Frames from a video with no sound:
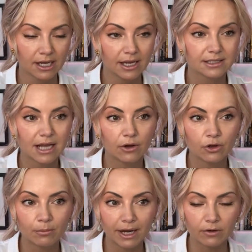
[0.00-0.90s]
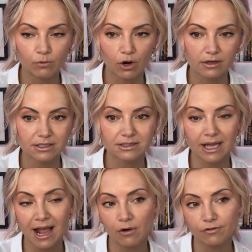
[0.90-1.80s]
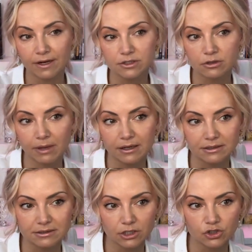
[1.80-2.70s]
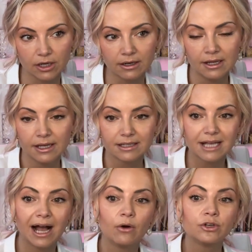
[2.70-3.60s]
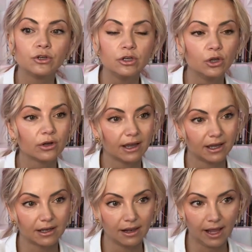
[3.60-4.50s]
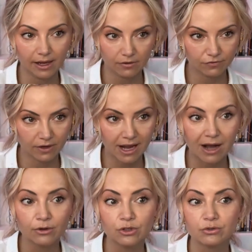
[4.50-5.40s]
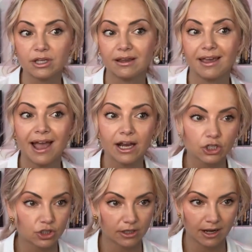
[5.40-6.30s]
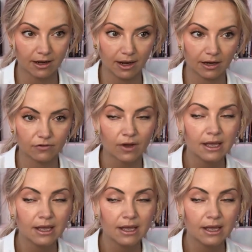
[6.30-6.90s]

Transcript: is how your mind works, is that how fast you make a decision, is how you look at life and how you take action on life.